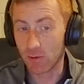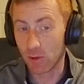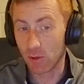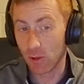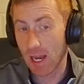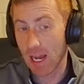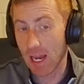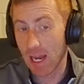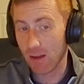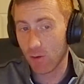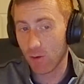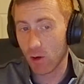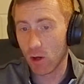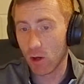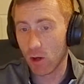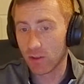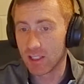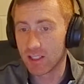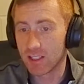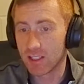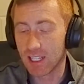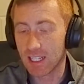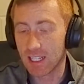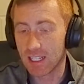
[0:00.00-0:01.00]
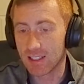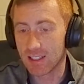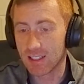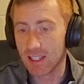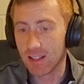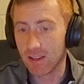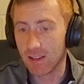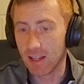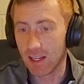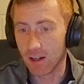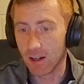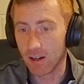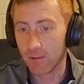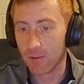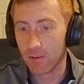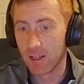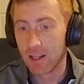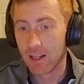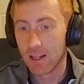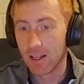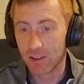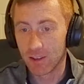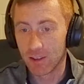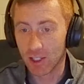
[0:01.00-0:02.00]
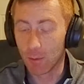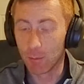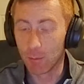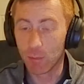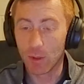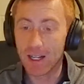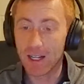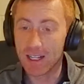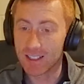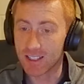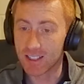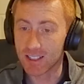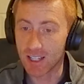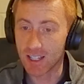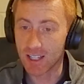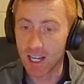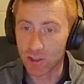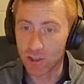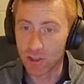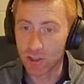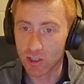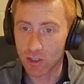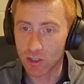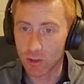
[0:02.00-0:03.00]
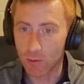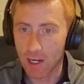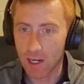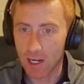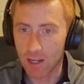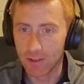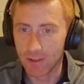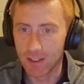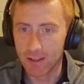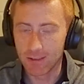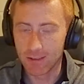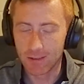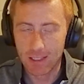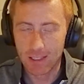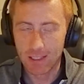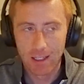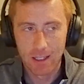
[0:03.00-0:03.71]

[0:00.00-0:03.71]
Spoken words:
If you have all these things in there, the compliance is not just around that